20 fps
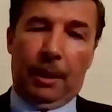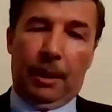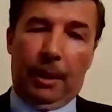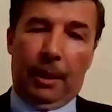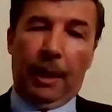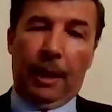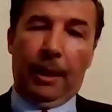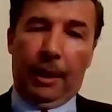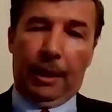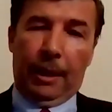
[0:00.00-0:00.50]

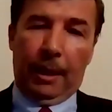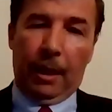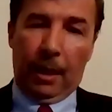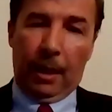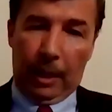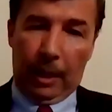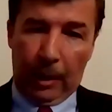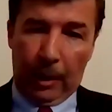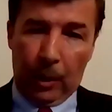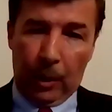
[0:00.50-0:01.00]

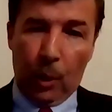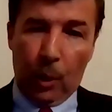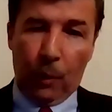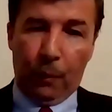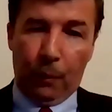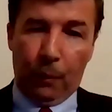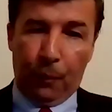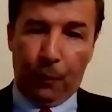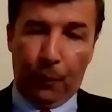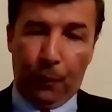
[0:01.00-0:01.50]
you
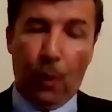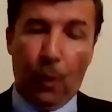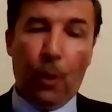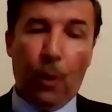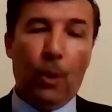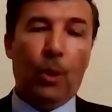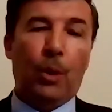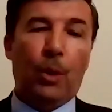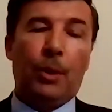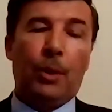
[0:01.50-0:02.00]
know,
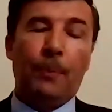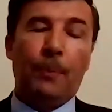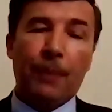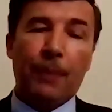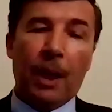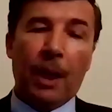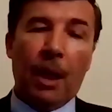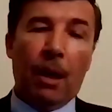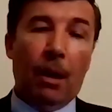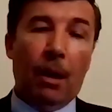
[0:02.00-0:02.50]
for
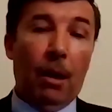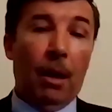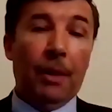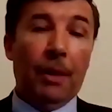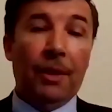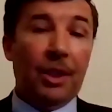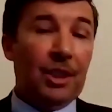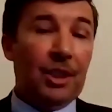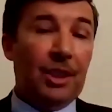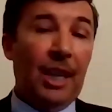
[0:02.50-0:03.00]

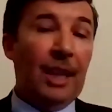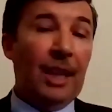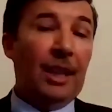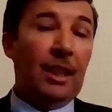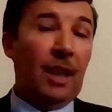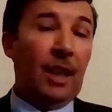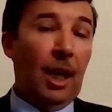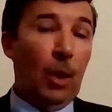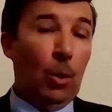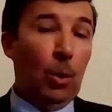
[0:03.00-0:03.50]

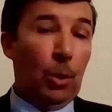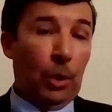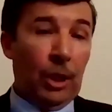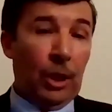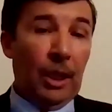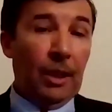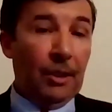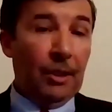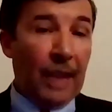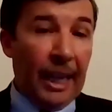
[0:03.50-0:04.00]
understanding
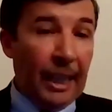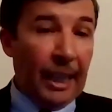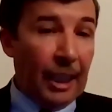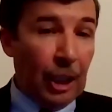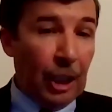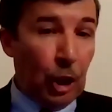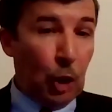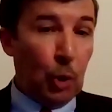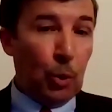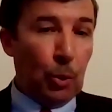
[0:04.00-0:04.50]
our
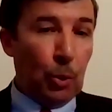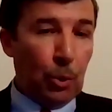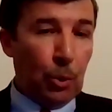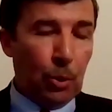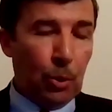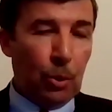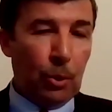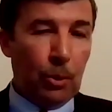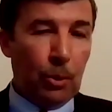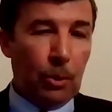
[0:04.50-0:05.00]
daily
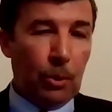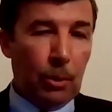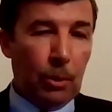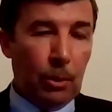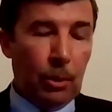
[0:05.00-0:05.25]
issues.